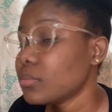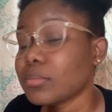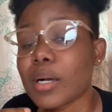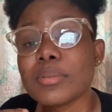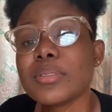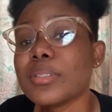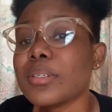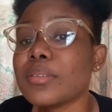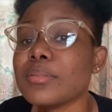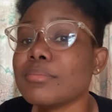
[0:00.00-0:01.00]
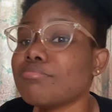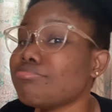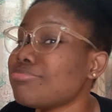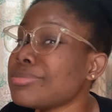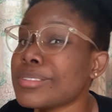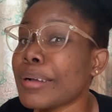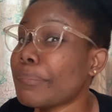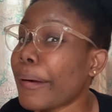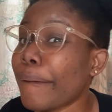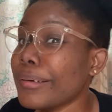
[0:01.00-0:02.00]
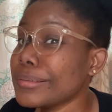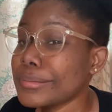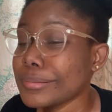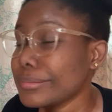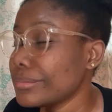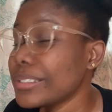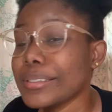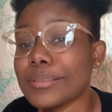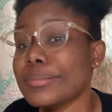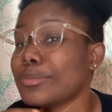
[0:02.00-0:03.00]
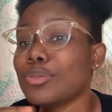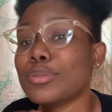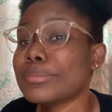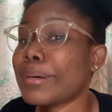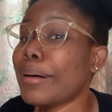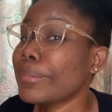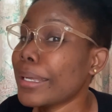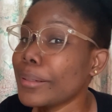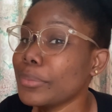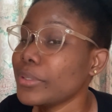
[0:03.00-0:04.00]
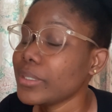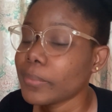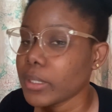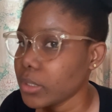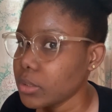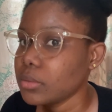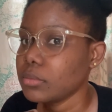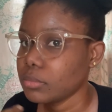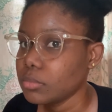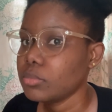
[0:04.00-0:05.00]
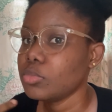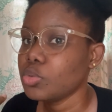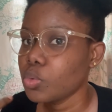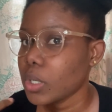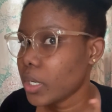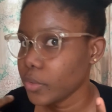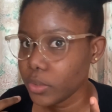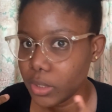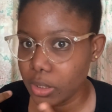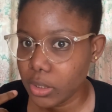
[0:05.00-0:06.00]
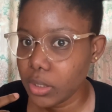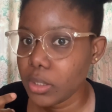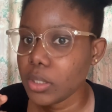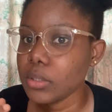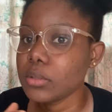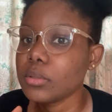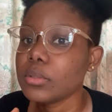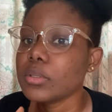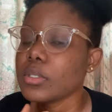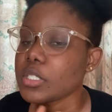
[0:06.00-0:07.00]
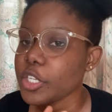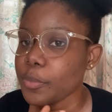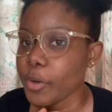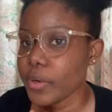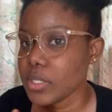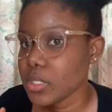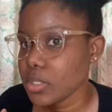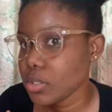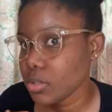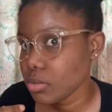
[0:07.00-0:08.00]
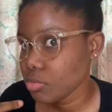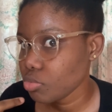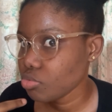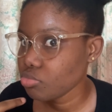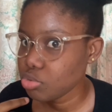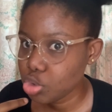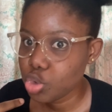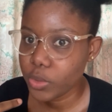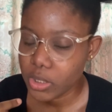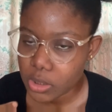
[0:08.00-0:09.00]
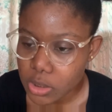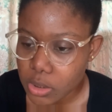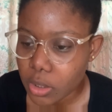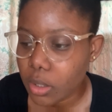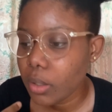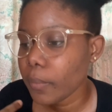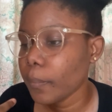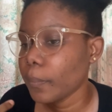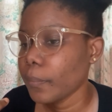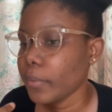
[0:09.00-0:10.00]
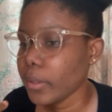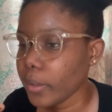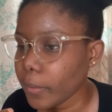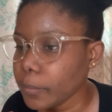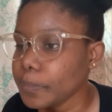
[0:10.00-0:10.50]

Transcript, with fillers: I would say you deserve priority. You go to Balme Library, but then know how you learn and then set priorities straight. Um, yeah.